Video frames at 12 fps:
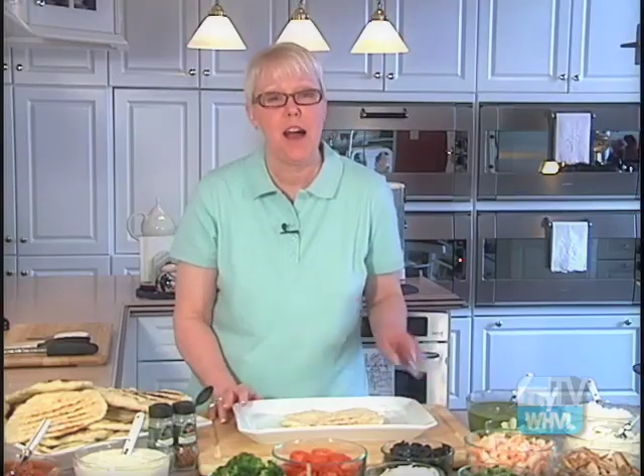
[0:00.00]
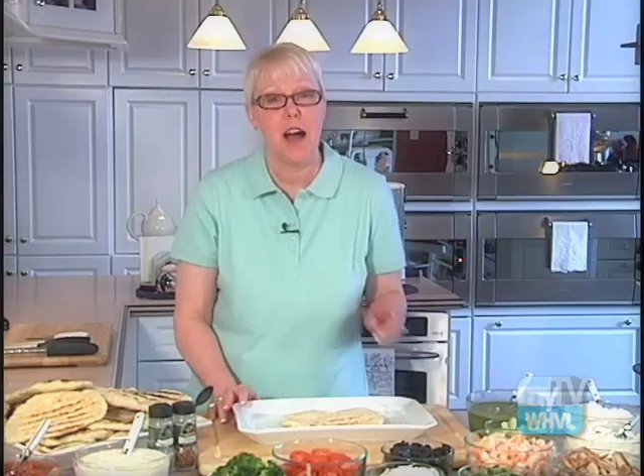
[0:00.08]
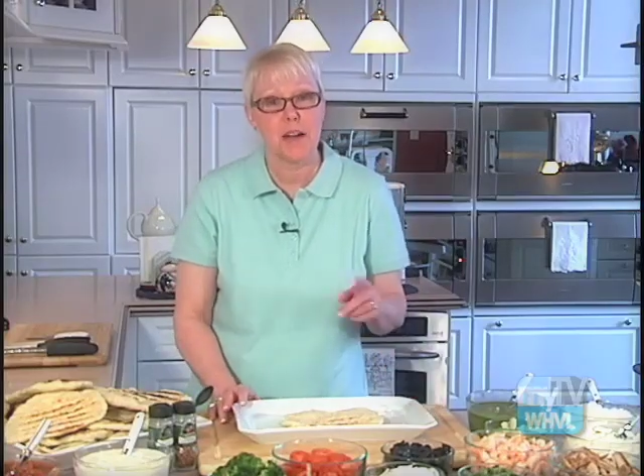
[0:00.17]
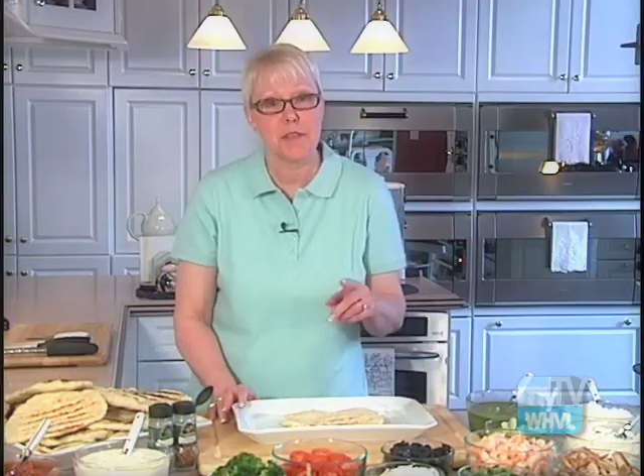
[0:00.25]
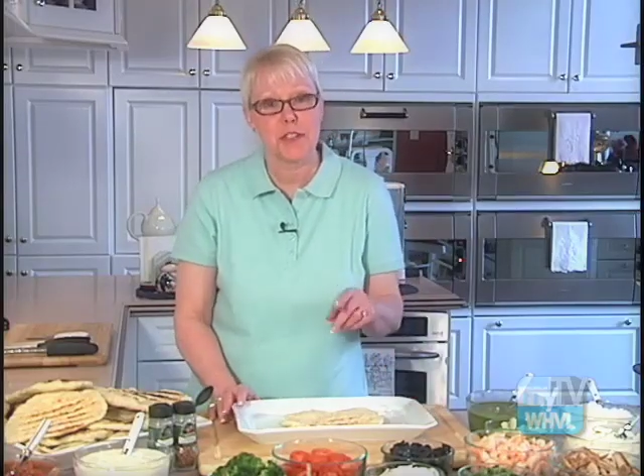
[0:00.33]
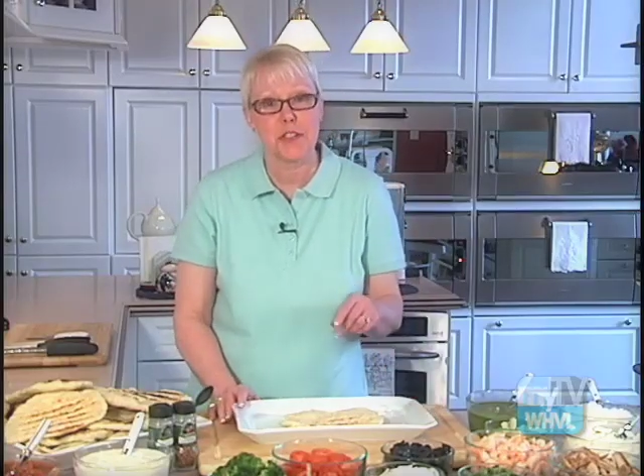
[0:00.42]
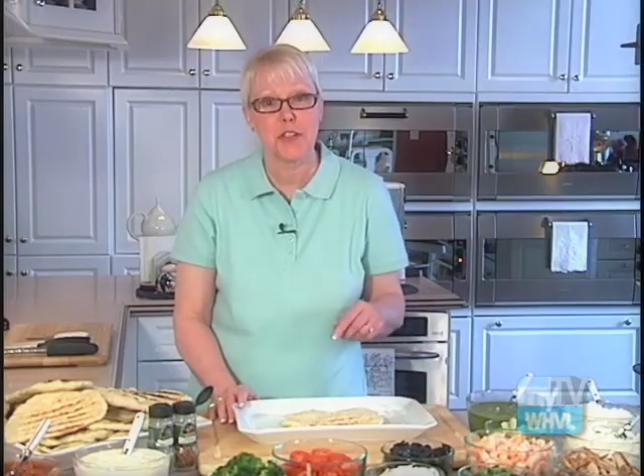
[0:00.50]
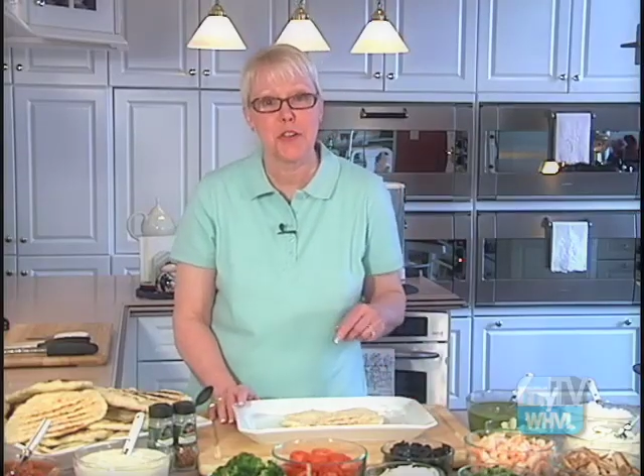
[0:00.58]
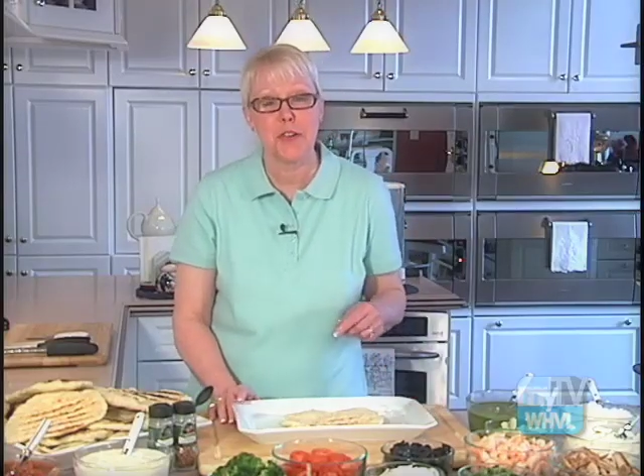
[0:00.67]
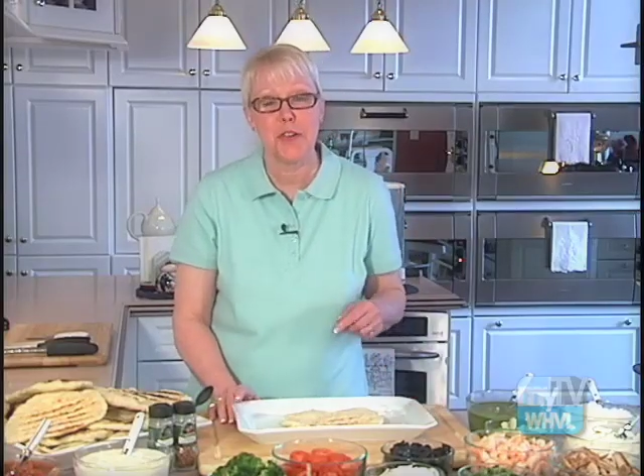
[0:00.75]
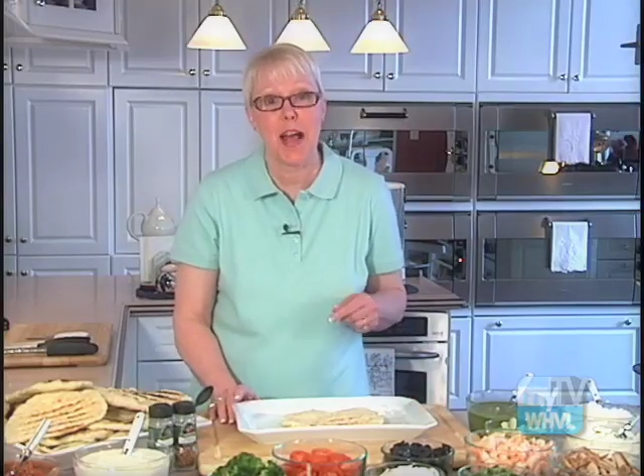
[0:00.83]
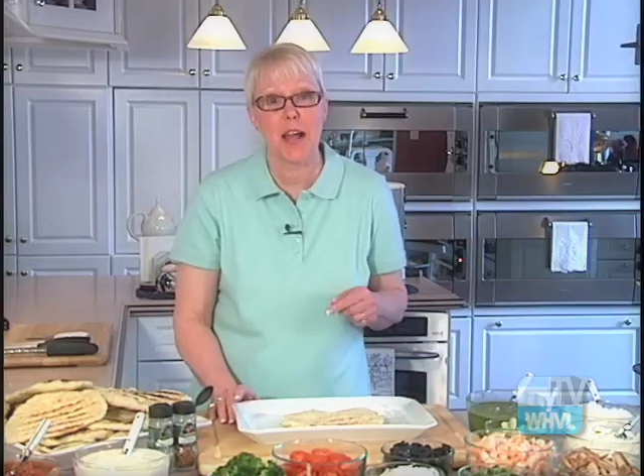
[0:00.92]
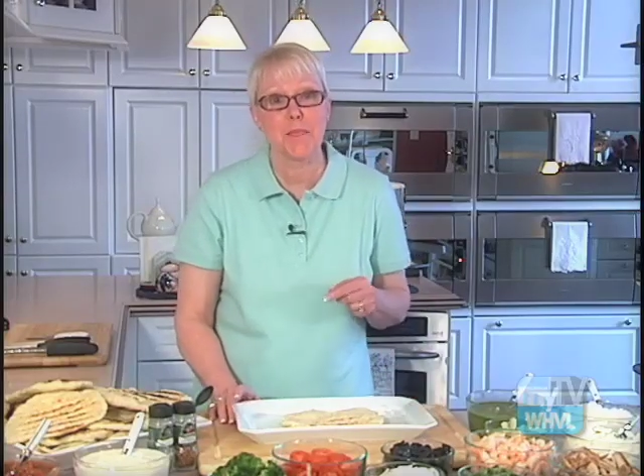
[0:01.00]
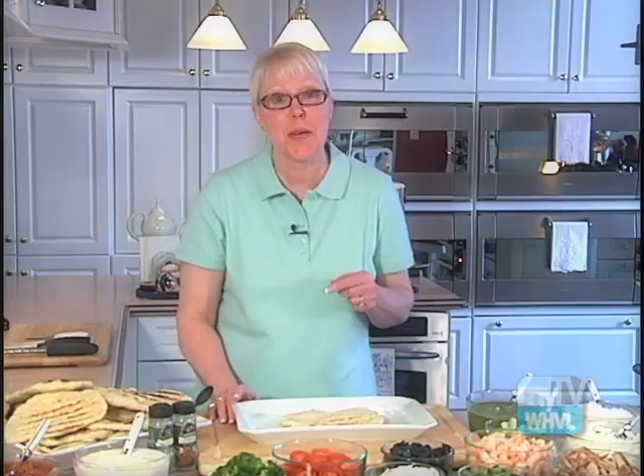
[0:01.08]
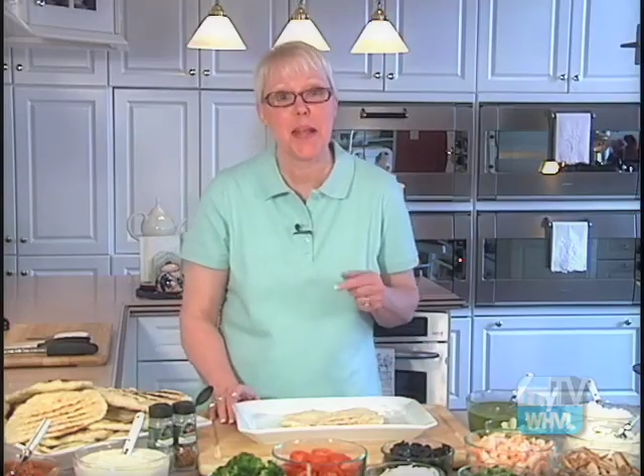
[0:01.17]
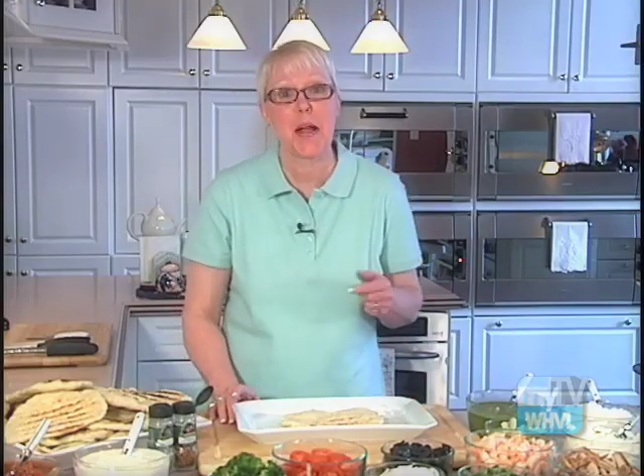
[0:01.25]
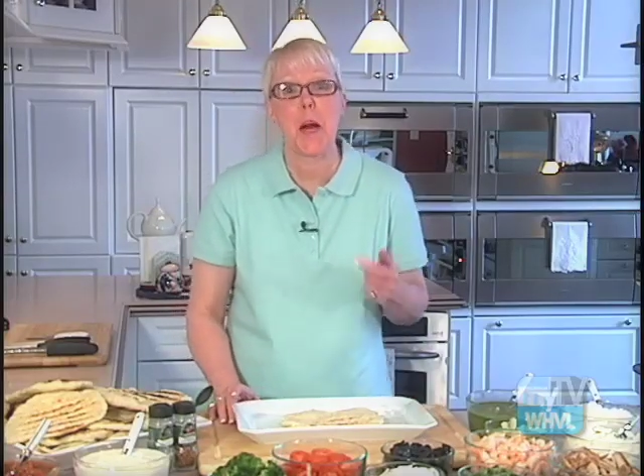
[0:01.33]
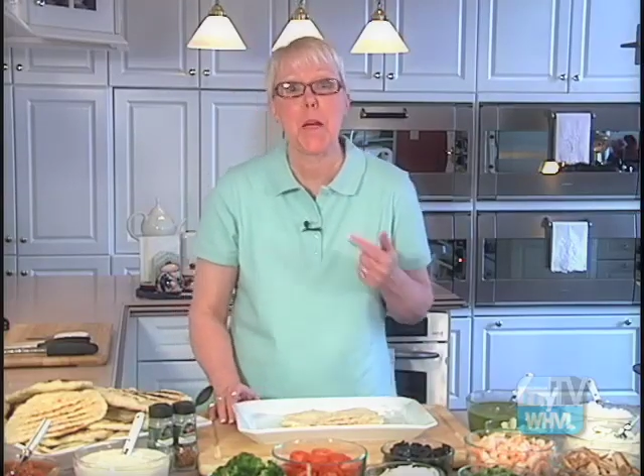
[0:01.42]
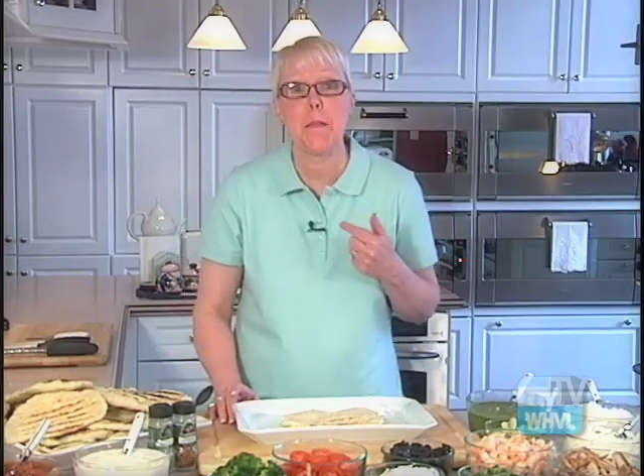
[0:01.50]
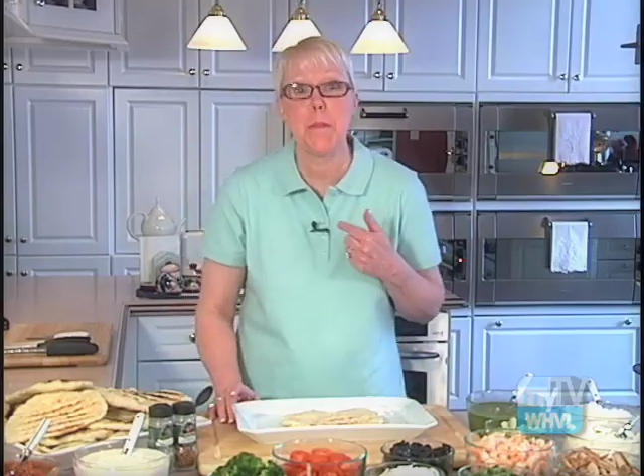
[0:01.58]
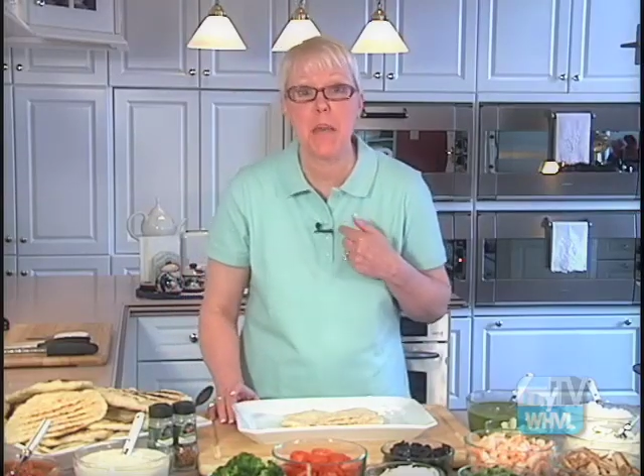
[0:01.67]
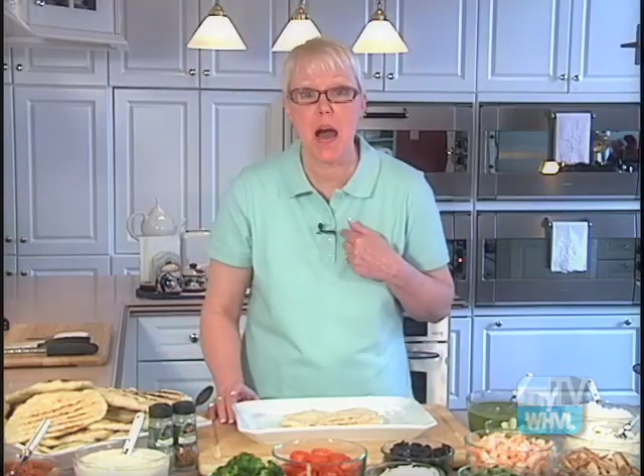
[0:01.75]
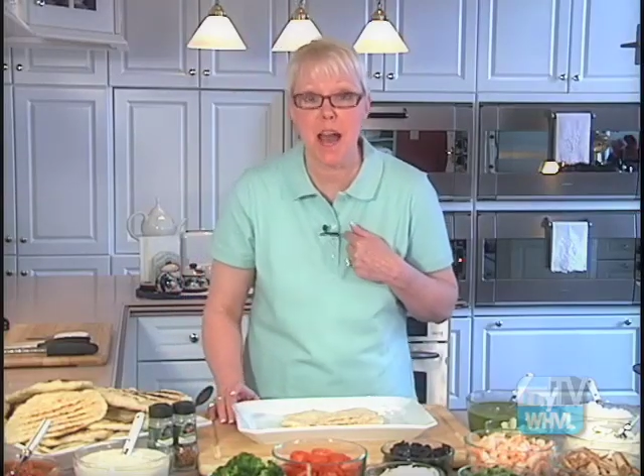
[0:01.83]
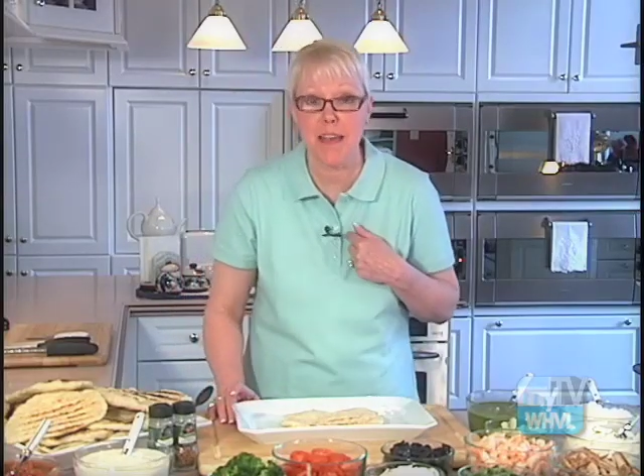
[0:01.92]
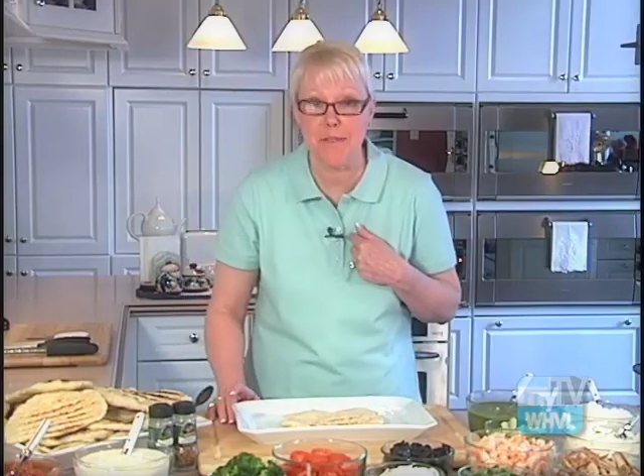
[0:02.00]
I'm going to show you how to make my